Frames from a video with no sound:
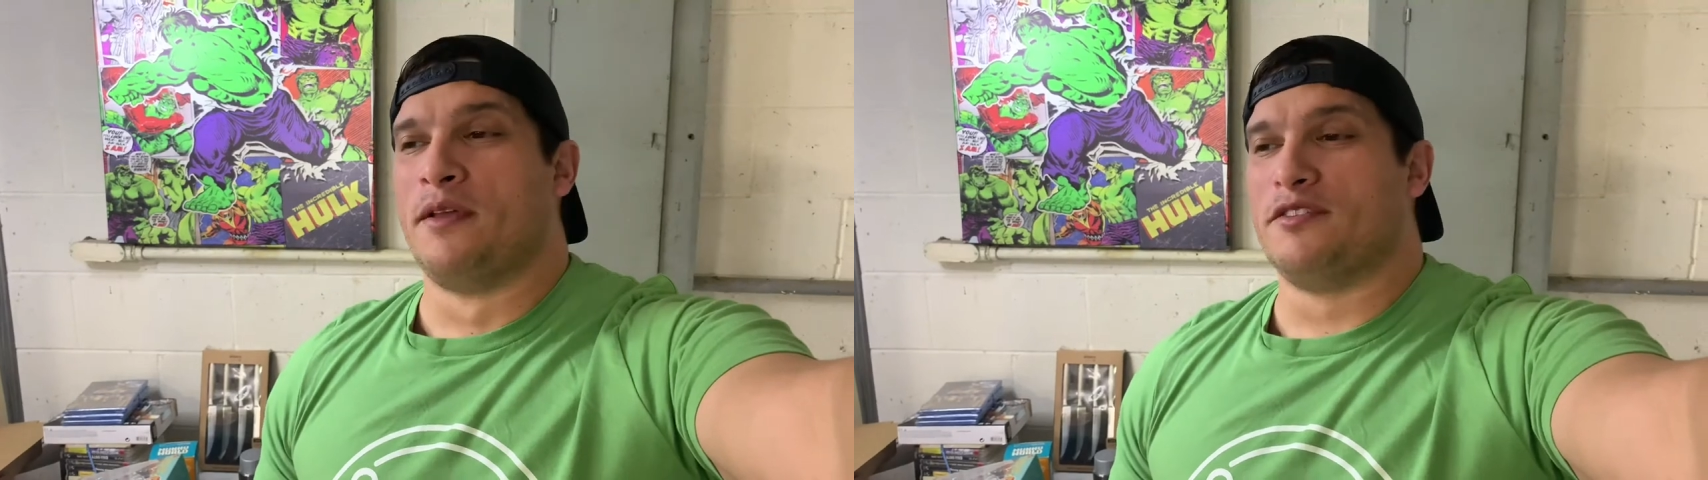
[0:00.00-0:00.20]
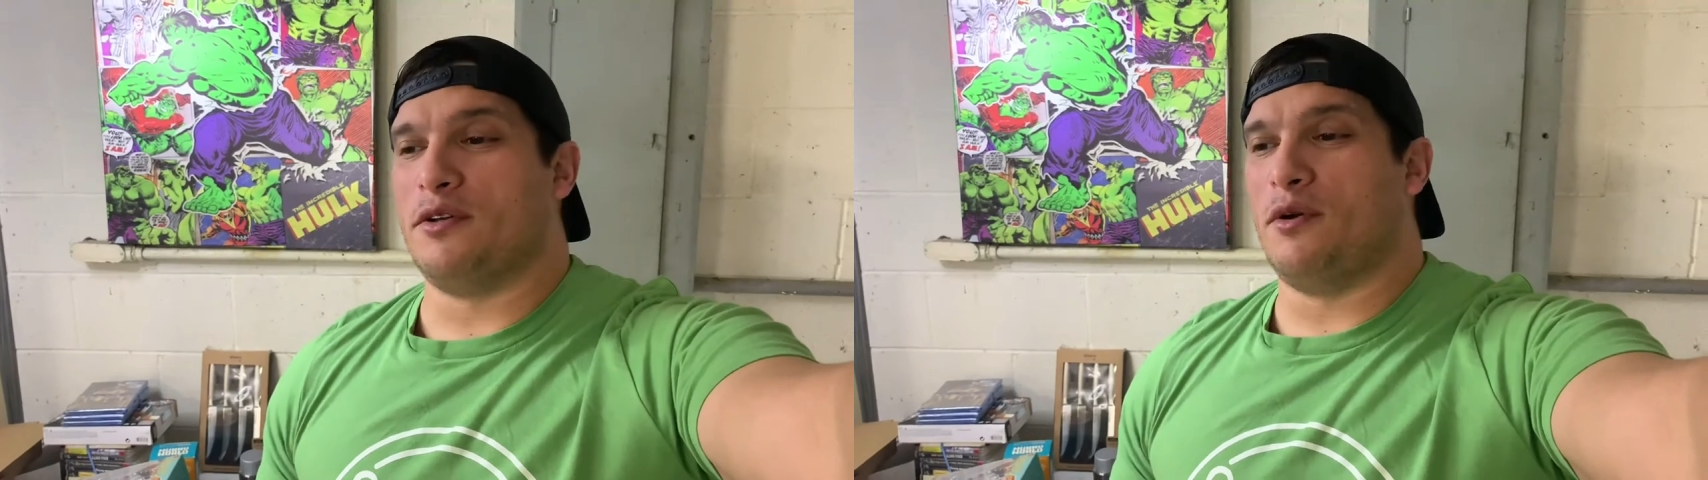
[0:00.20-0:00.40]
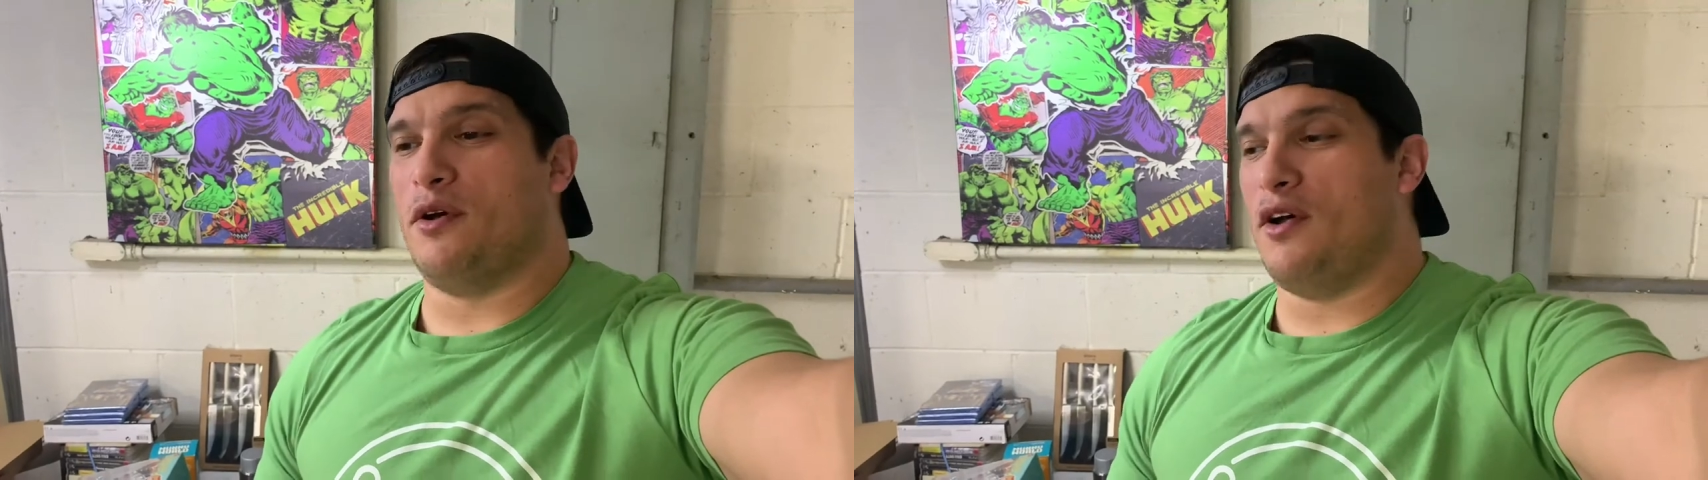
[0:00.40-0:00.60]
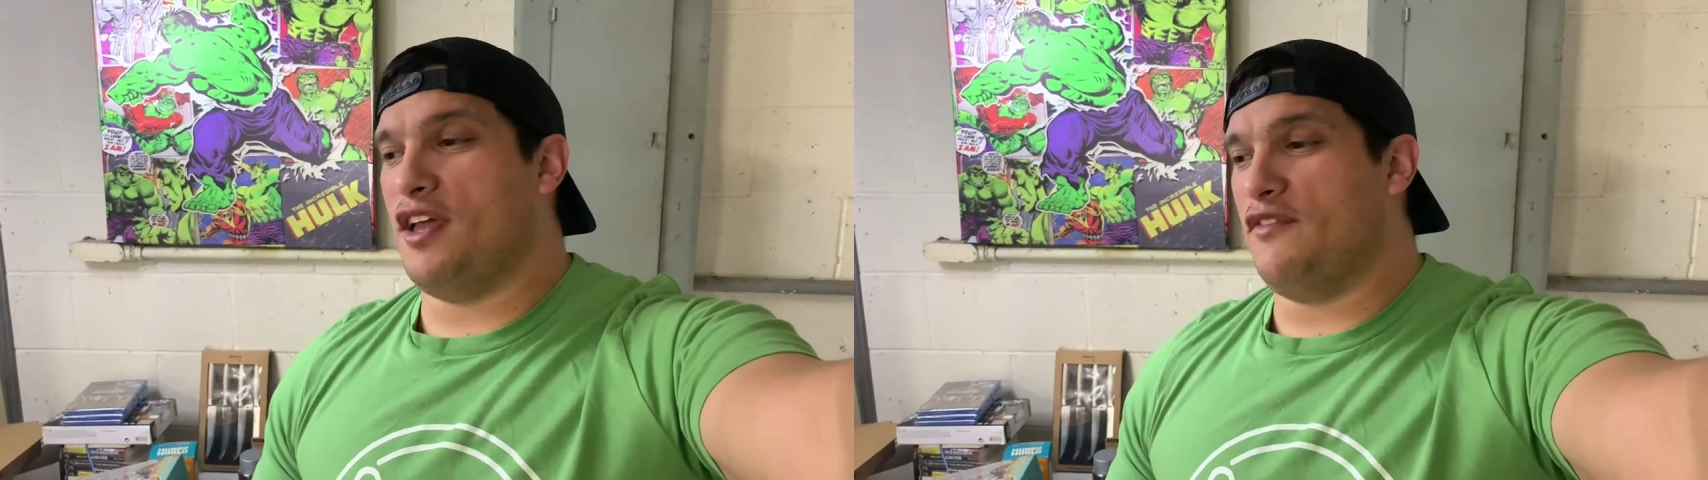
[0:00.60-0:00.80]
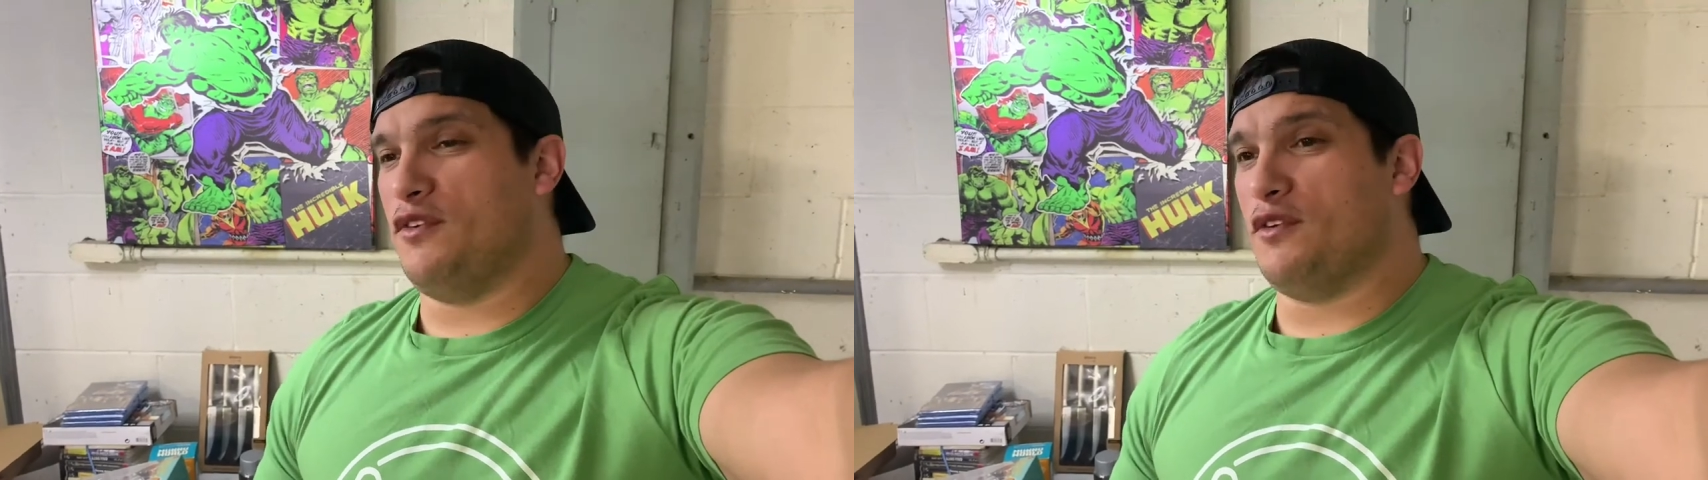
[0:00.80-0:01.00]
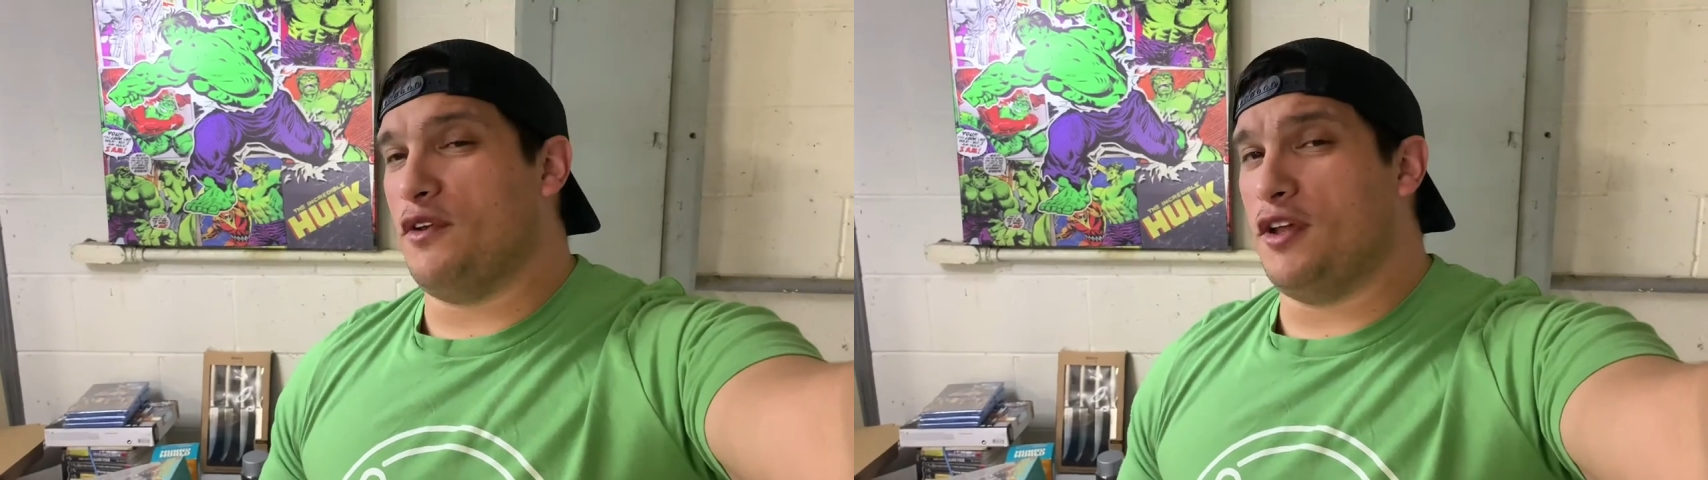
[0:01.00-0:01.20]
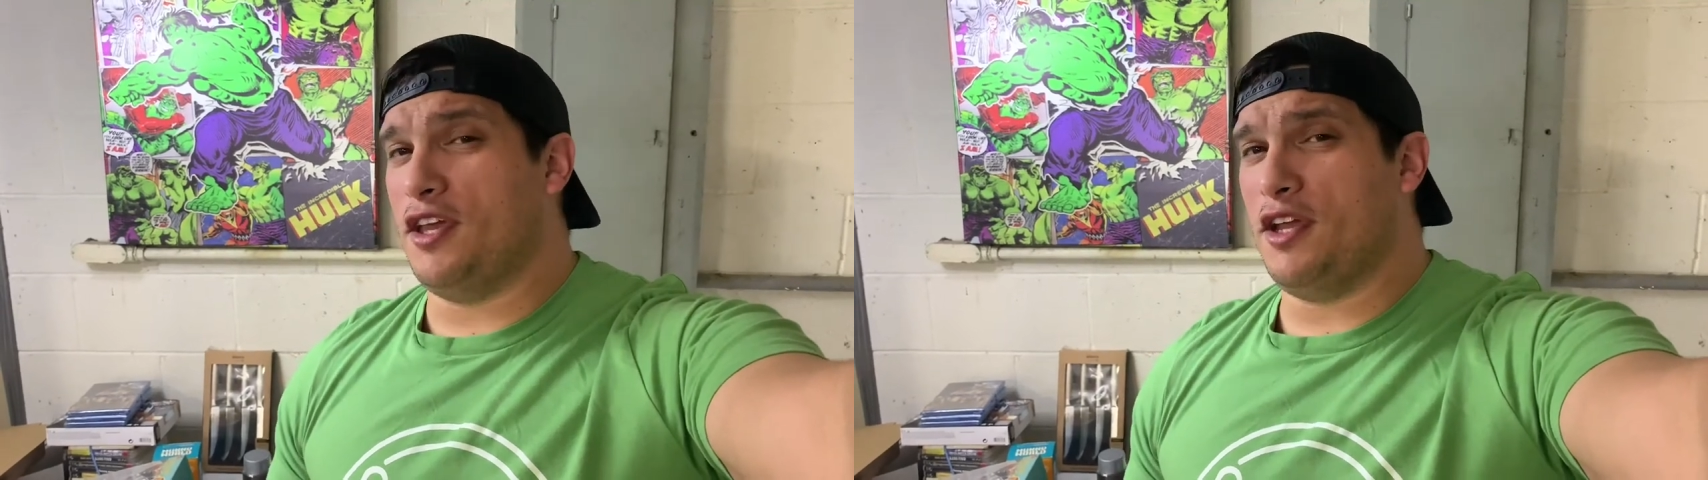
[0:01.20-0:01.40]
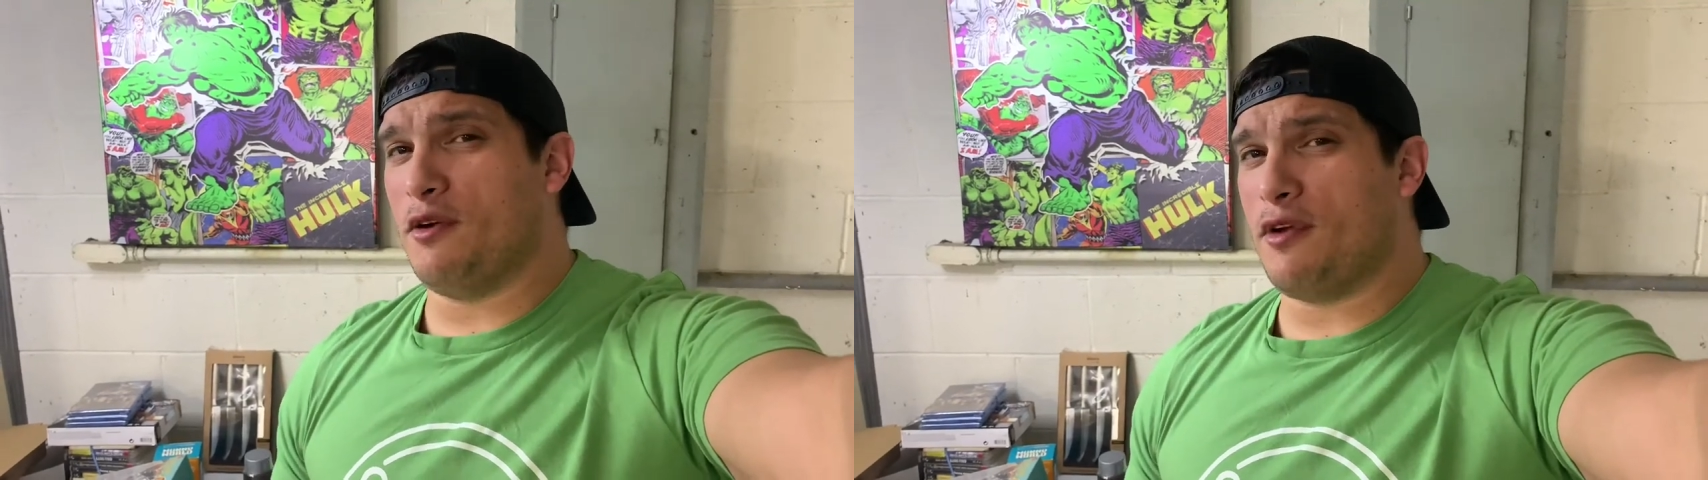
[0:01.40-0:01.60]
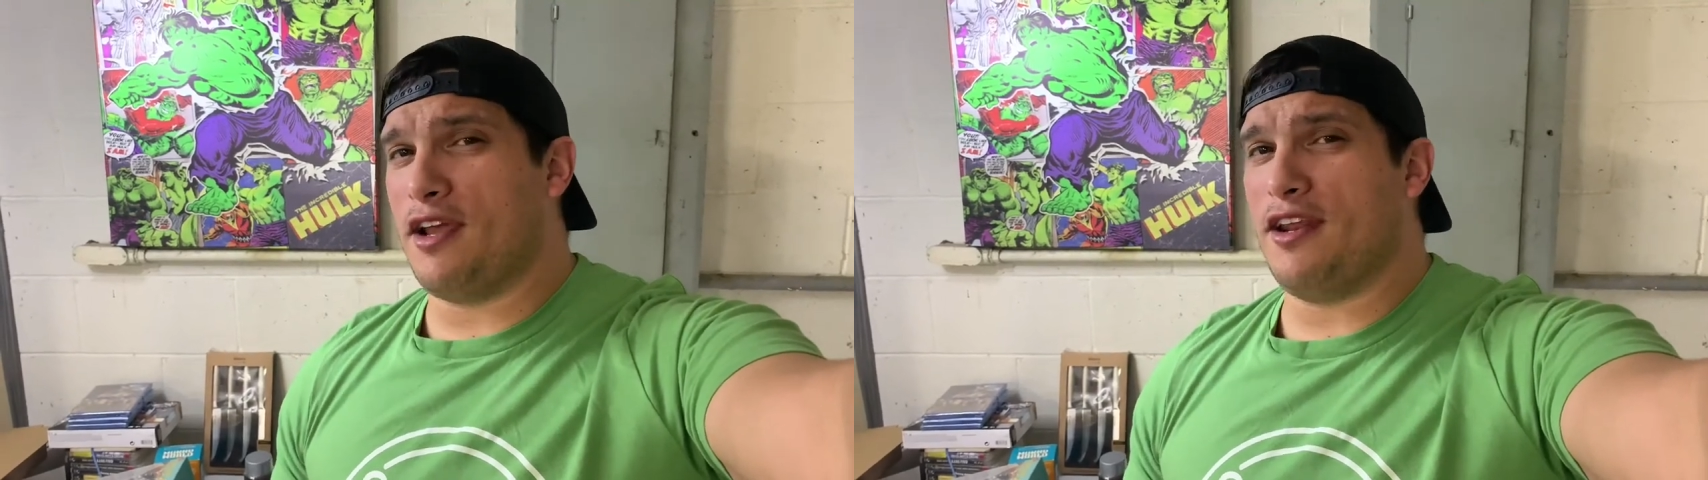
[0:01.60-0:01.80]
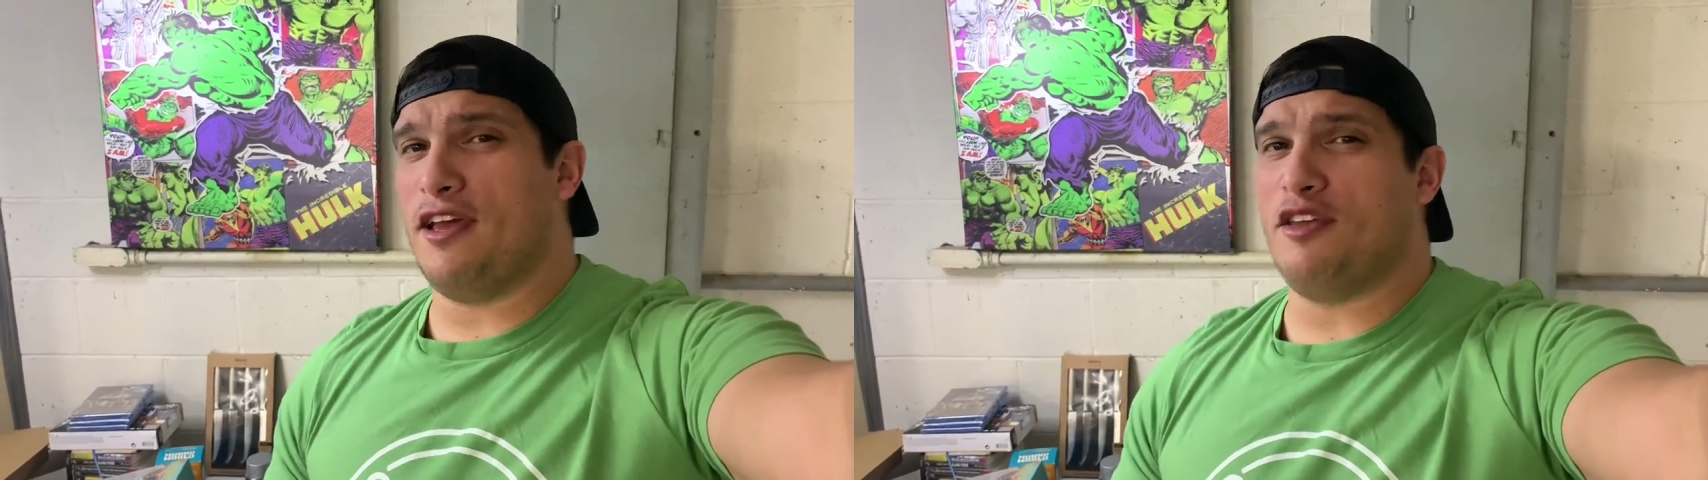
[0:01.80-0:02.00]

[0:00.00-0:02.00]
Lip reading: So if you're here right now,